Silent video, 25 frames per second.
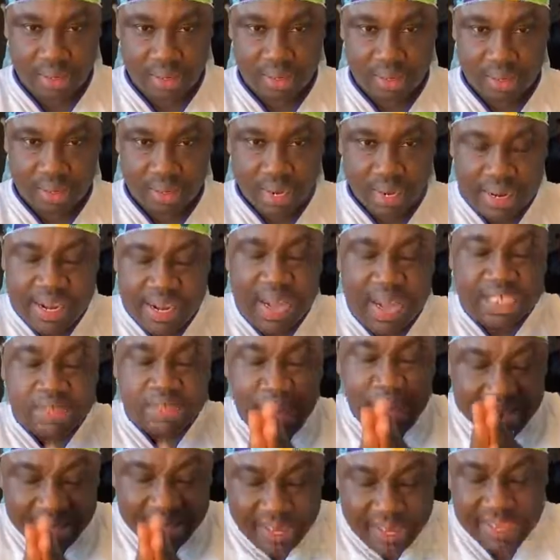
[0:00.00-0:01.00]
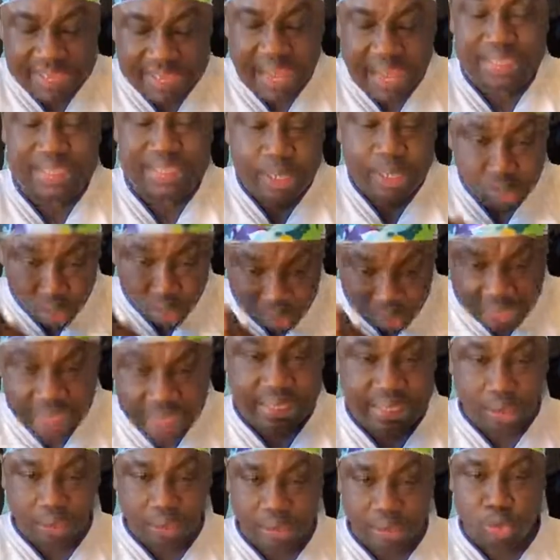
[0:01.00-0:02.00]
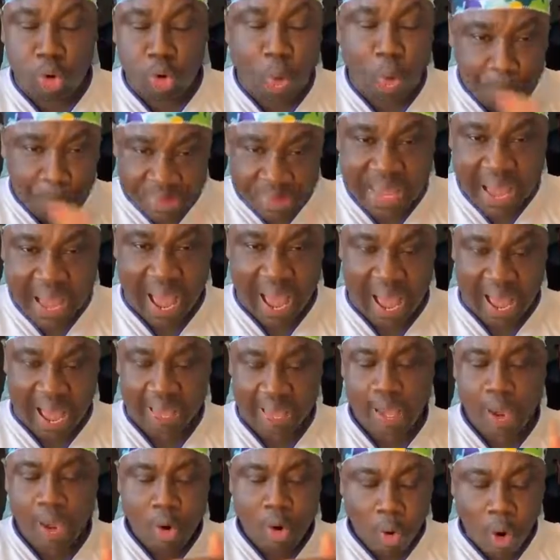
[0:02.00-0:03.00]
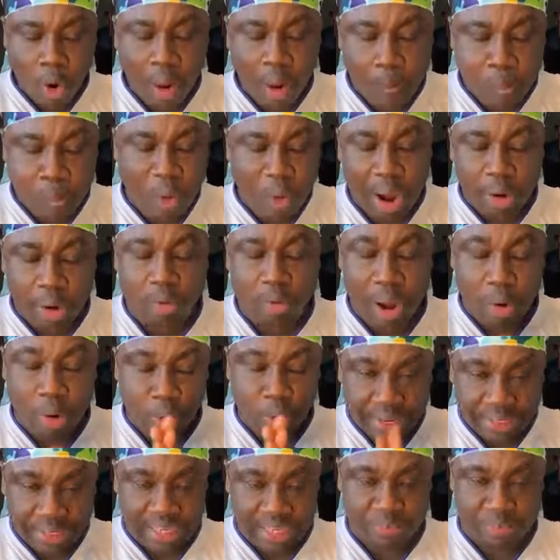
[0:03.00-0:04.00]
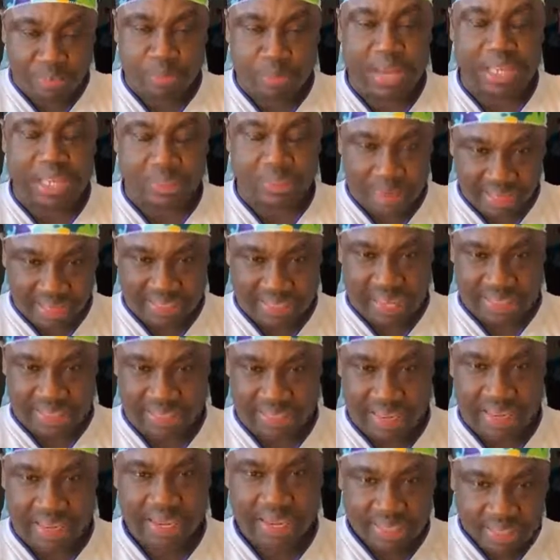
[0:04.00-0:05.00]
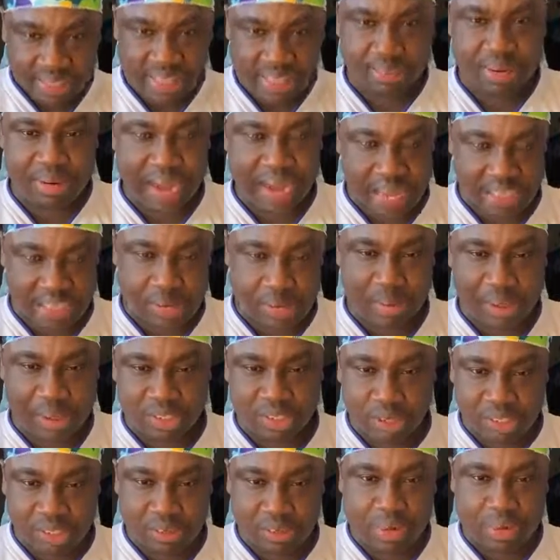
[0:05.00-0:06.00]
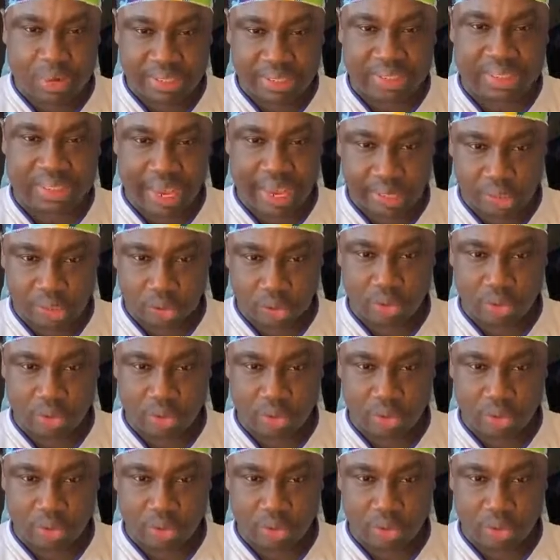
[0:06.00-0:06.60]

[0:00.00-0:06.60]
Near to discuss into details. No, beer. Or one who interview yet, Matthias here. Intimidate the password with my registration.